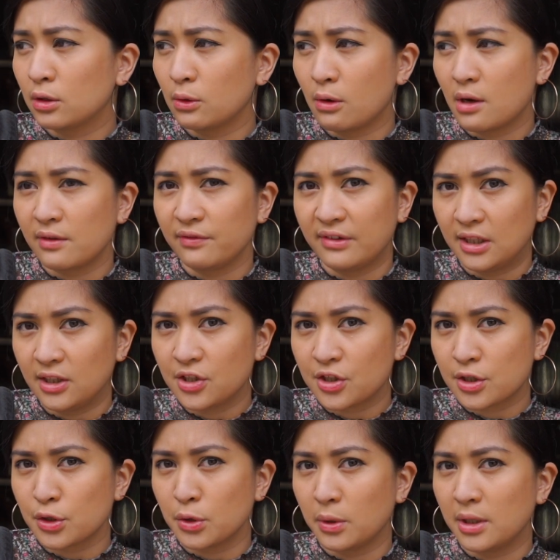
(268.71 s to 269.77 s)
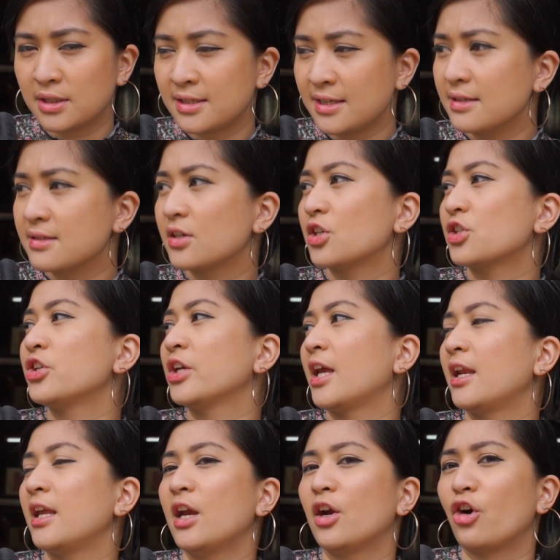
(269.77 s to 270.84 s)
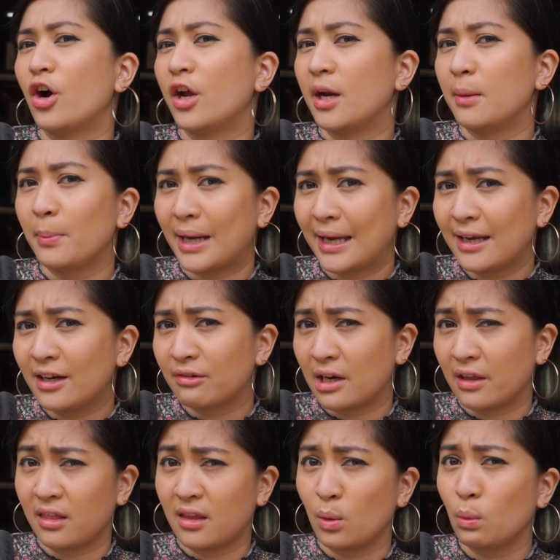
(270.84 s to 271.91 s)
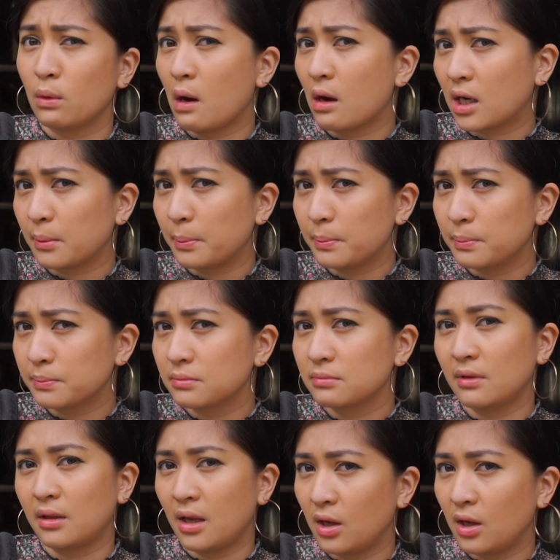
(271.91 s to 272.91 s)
Coloane Village, so it's easier to get here on a bike rather than walk up the